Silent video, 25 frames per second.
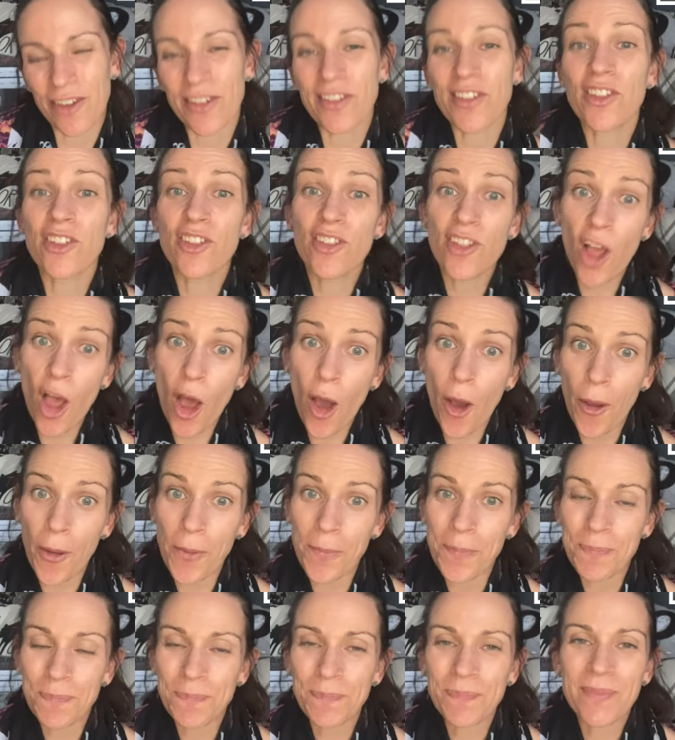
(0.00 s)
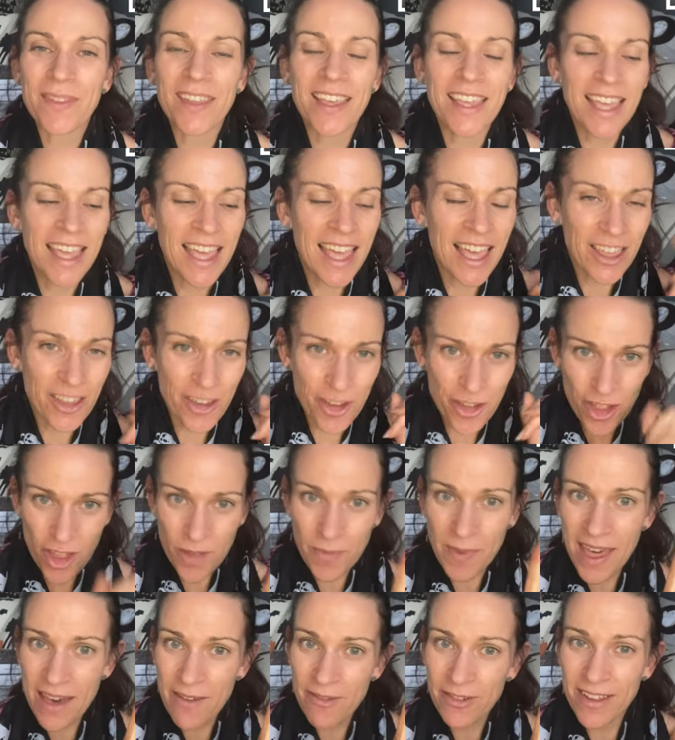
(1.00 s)
So you
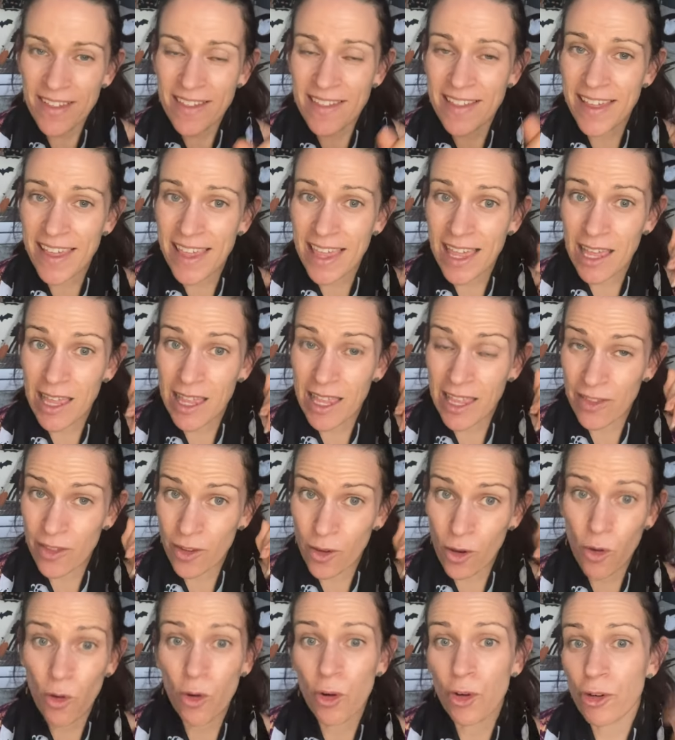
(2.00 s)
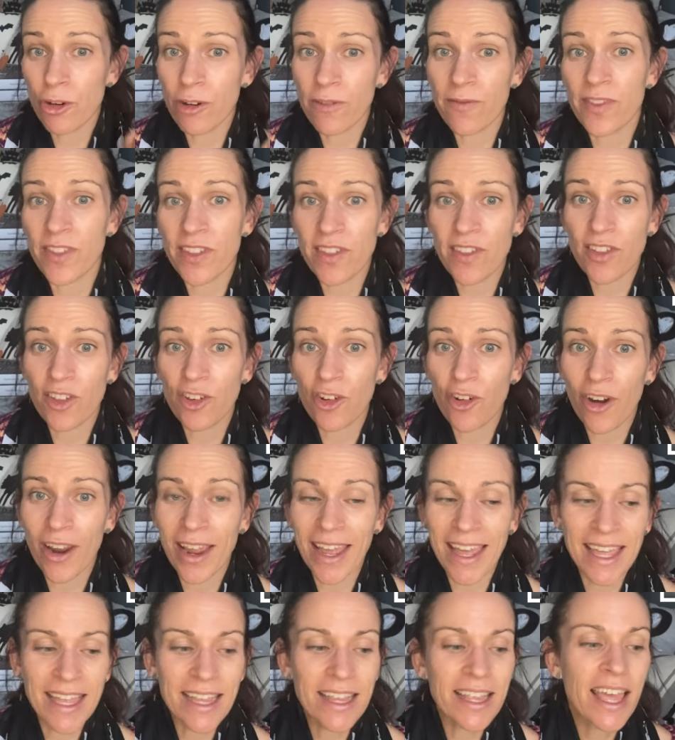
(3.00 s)
should be able to see in the corner of the
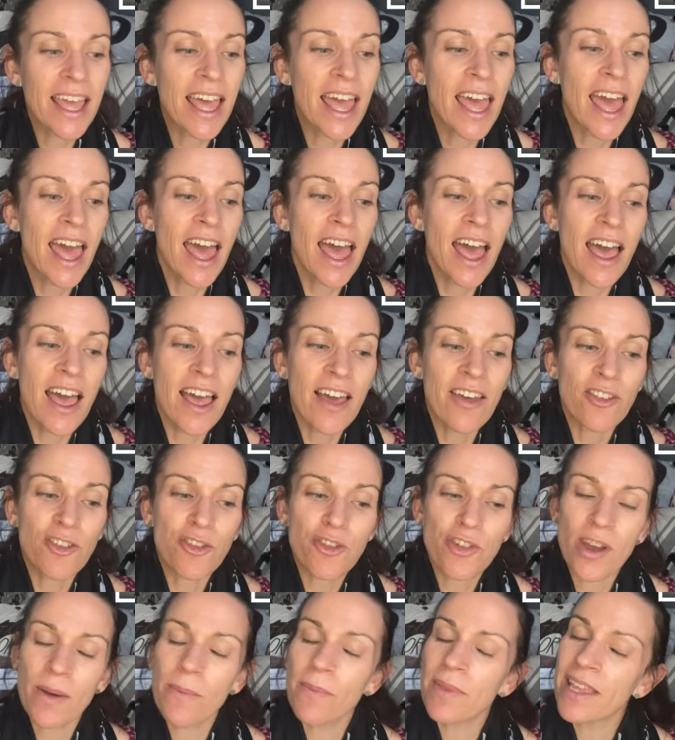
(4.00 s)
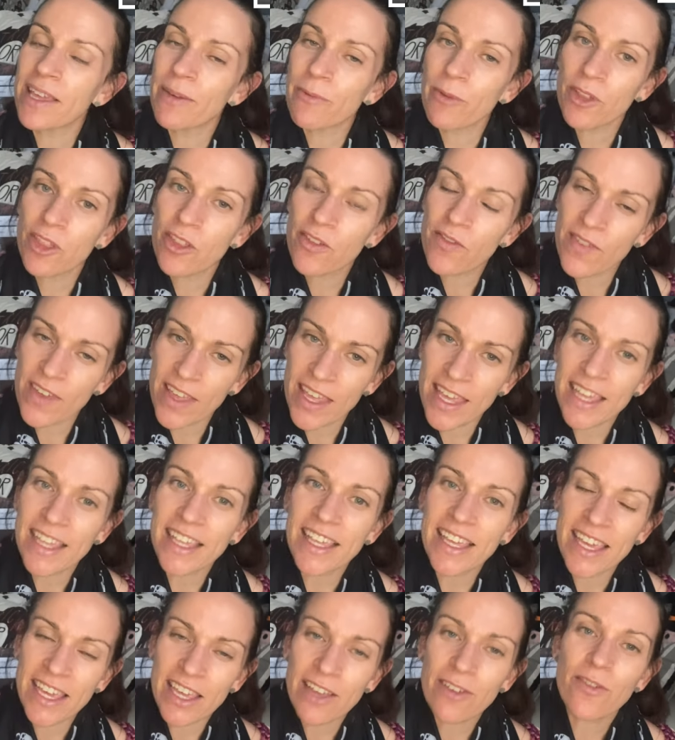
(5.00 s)
screen, Trembling With Fear
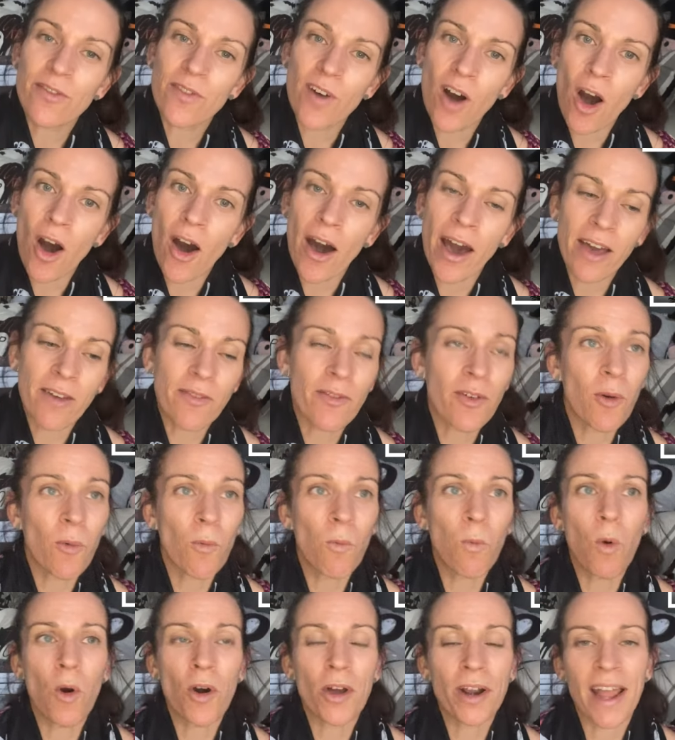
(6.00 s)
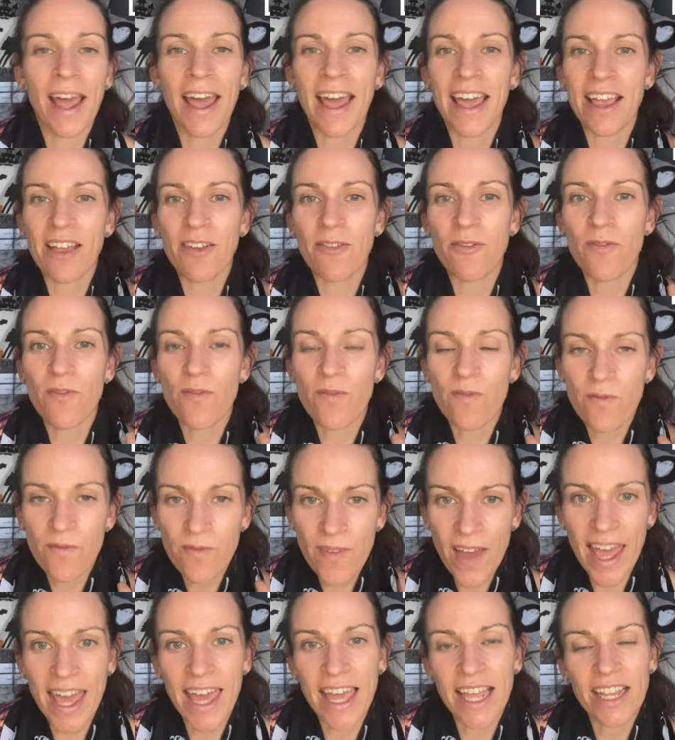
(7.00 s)
Year 5. What a
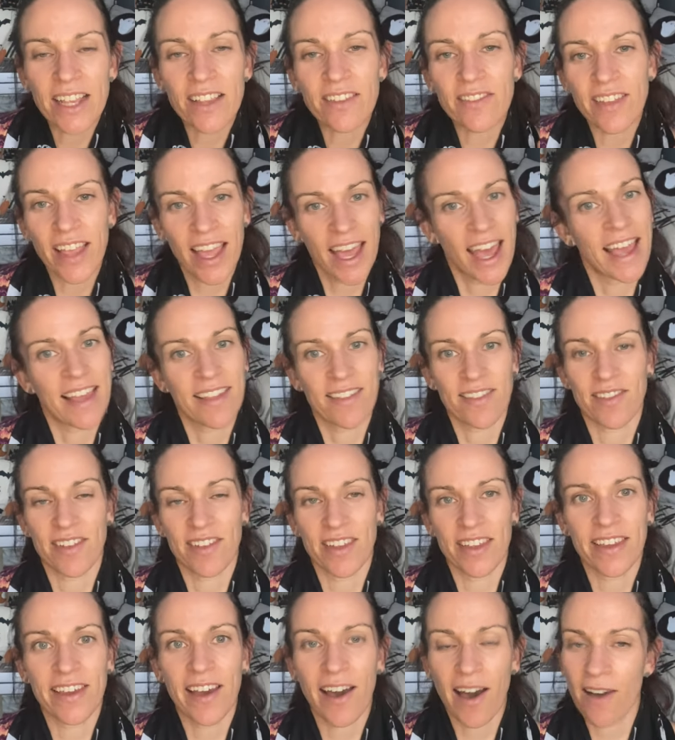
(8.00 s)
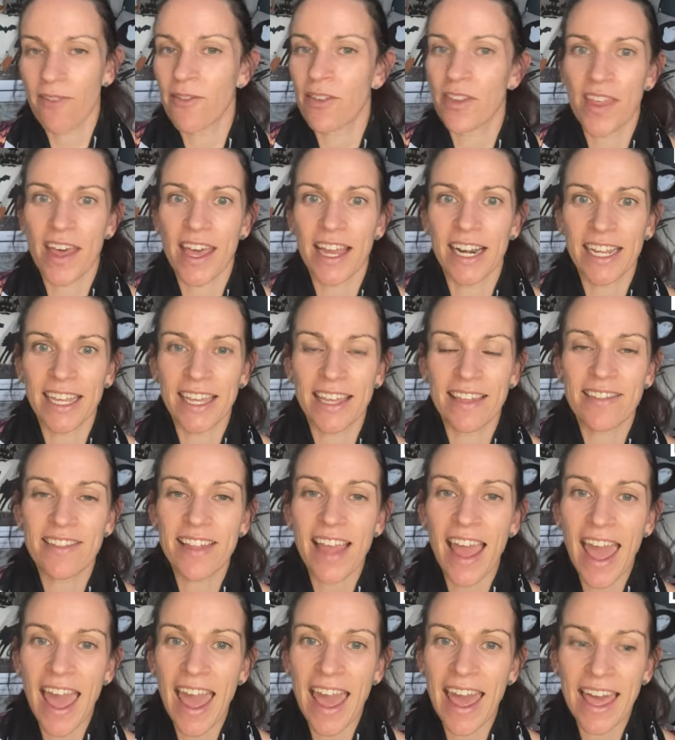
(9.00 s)
fantastic cover that is,
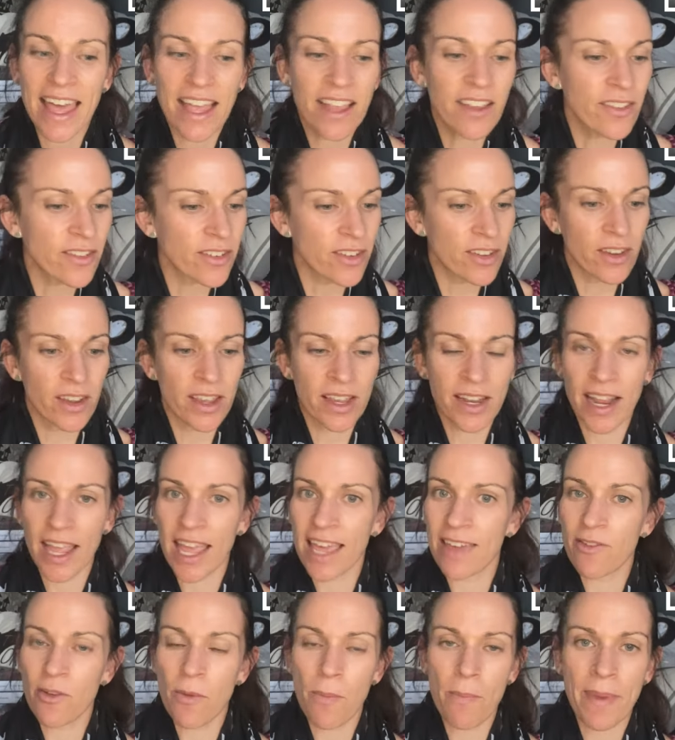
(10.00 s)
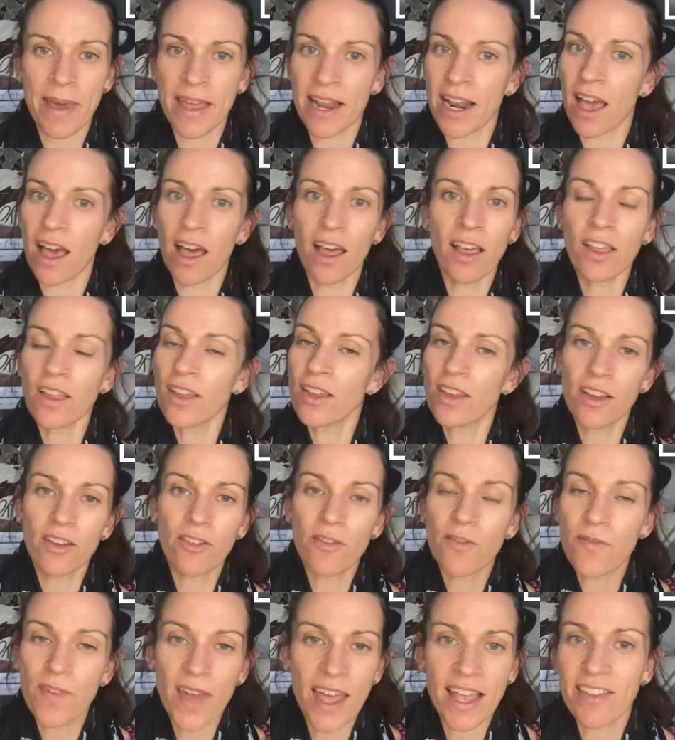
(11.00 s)
and an even better,
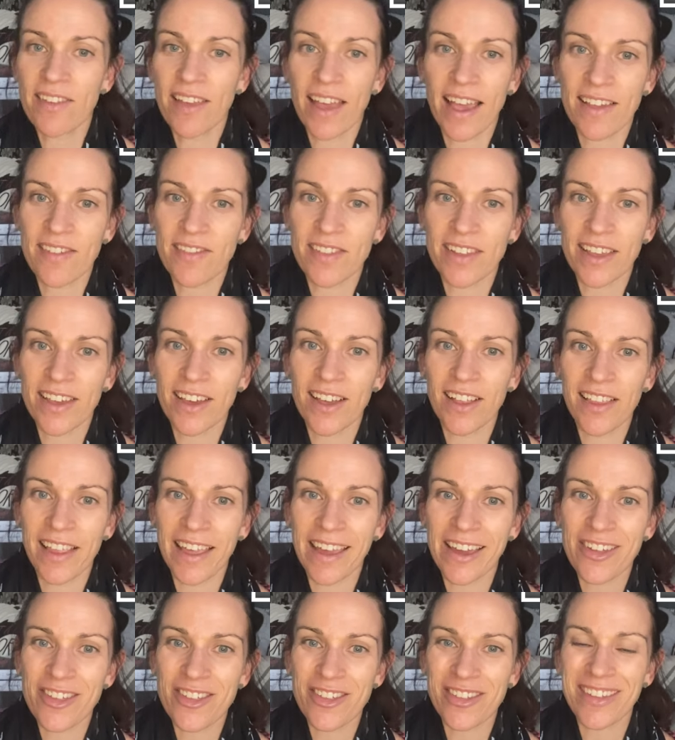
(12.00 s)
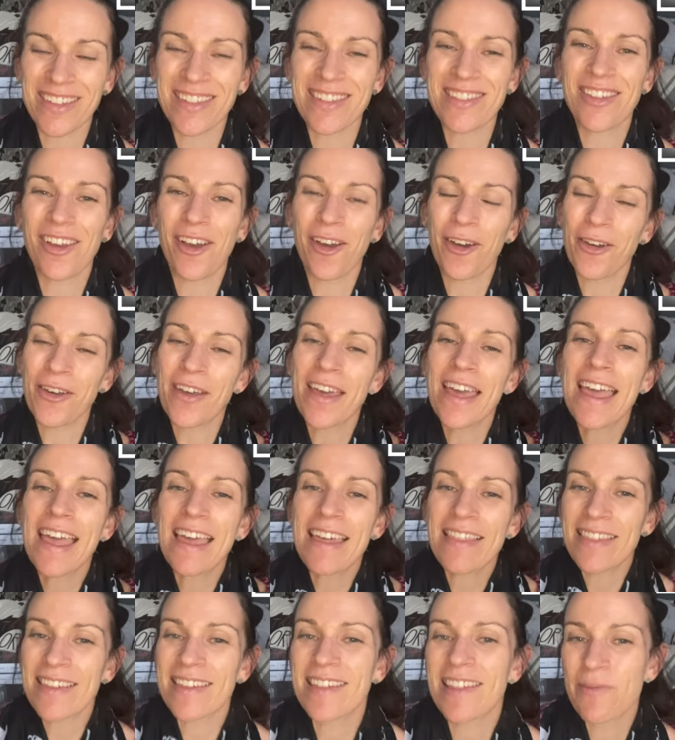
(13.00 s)
fantastic collection. So
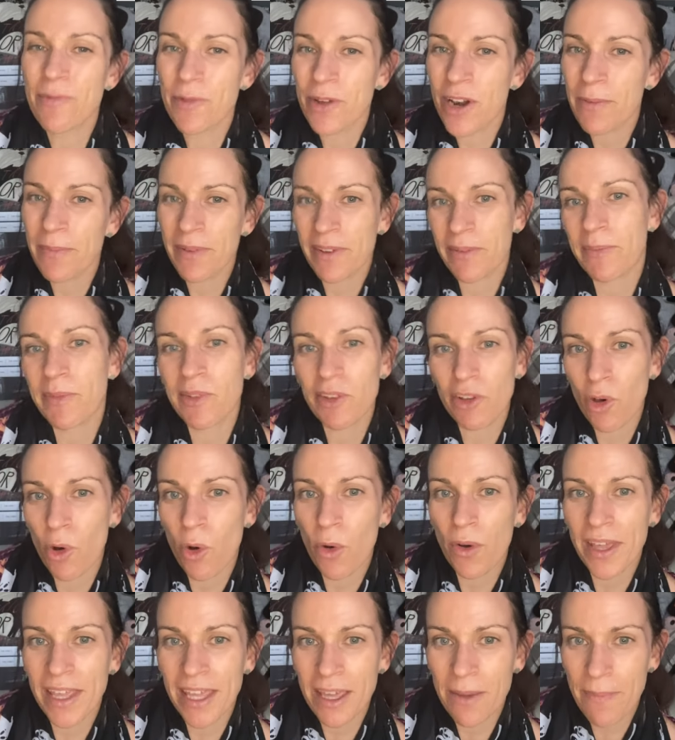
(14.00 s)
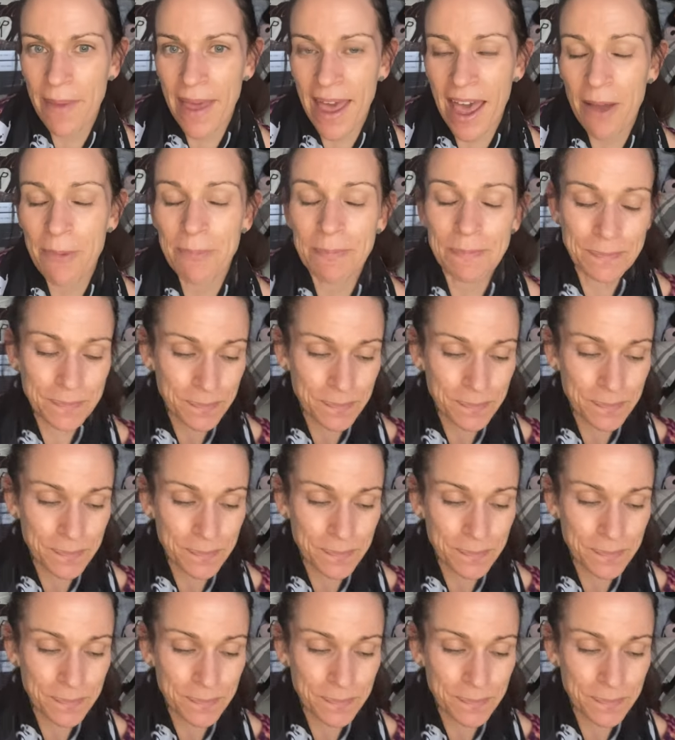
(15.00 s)
this is what I'm going to be talking about.